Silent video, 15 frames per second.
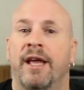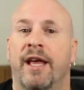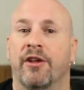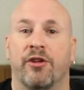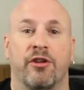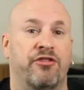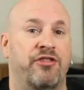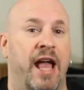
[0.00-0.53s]

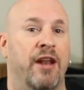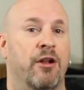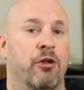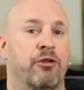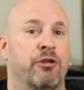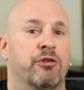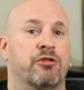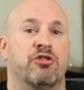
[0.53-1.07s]
is a
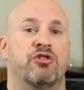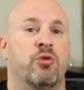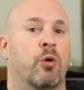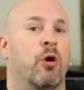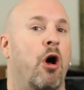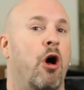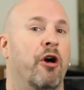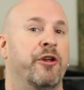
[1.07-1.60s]
standalone unit to
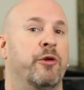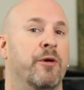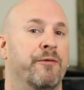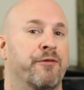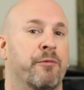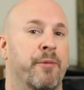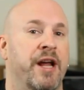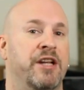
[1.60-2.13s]
store all your
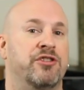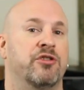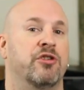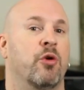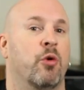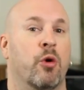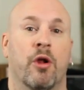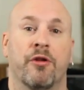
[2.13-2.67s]

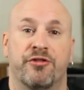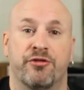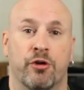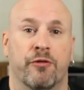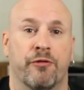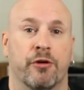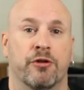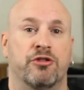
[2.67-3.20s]
information or a
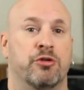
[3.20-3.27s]
server.